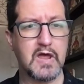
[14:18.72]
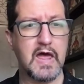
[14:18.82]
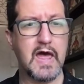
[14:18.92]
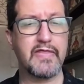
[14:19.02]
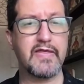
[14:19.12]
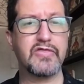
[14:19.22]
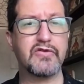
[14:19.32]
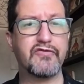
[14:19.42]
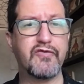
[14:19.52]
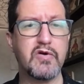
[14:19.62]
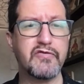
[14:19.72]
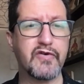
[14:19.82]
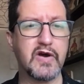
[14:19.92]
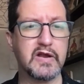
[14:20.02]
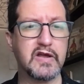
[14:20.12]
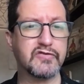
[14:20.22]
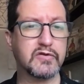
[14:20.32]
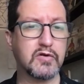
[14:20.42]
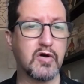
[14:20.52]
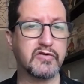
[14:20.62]
And then the forefoot, it's a
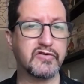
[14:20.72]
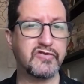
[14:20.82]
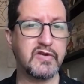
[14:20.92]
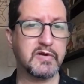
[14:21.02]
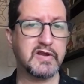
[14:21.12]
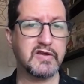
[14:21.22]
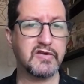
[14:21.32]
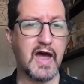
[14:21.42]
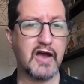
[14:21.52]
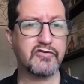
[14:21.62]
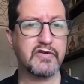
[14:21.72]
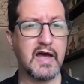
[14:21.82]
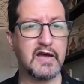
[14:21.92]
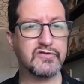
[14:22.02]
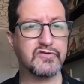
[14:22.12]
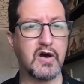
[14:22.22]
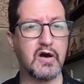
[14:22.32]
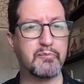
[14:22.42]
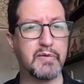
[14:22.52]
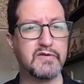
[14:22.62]
little hard to see, but he actually has a
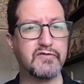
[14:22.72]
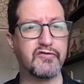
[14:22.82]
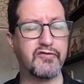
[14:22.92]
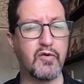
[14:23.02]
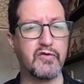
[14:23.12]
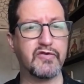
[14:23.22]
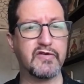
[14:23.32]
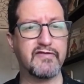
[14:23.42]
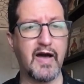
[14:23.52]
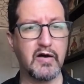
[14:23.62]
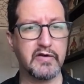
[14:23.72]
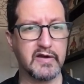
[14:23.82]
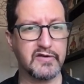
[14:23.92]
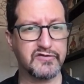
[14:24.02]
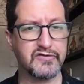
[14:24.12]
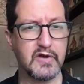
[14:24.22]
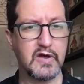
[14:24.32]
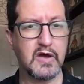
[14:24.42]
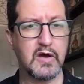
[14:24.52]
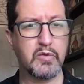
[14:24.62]
bit of a forefoot valgus
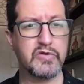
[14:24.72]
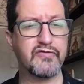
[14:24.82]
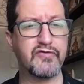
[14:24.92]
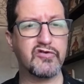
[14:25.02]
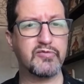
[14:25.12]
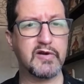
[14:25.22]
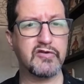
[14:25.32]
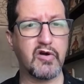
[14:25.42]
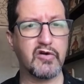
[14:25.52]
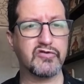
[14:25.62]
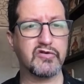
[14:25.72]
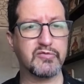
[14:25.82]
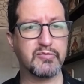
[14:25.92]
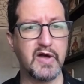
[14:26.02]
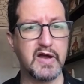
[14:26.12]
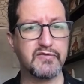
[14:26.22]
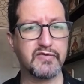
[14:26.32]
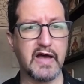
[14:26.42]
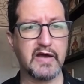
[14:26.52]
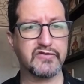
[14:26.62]
where the first metatarsal is plantar
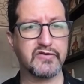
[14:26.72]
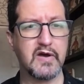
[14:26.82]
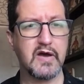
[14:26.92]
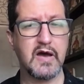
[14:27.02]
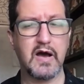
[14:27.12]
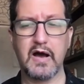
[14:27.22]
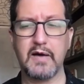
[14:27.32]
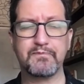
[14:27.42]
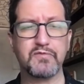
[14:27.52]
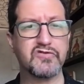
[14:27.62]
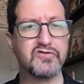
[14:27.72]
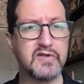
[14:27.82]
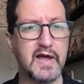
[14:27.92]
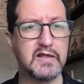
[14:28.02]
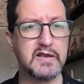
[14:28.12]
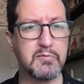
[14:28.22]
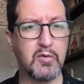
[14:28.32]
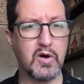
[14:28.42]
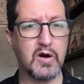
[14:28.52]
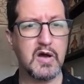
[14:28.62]
flexed, slightly
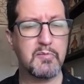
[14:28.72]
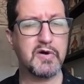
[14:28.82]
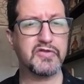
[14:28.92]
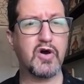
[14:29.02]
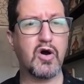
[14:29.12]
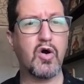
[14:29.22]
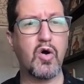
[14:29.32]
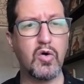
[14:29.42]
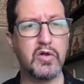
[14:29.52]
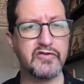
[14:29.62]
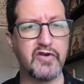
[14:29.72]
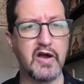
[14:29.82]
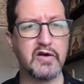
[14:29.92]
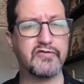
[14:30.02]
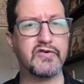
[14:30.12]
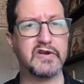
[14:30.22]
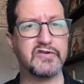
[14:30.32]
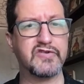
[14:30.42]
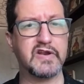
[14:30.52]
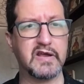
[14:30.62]
more. But the whole entire foot is
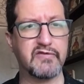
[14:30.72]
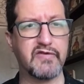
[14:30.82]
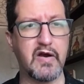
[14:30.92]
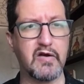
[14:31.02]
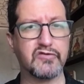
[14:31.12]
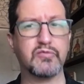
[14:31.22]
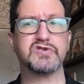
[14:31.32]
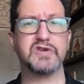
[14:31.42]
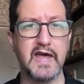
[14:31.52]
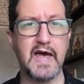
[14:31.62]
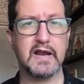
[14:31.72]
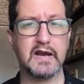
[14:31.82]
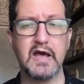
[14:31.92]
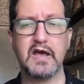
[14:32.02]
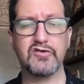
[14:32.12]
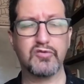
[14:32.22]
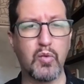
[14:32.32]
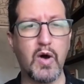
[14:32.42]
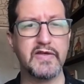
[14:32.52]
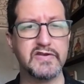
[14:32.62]
sitting in varus, which again is
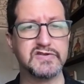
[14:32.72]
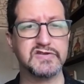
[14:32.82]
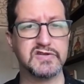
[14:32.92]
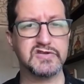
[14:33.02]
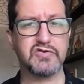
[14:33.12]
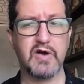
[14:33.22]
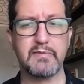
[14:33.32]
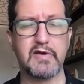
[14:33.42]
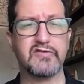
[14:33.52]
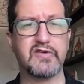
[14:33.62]
why this is described as a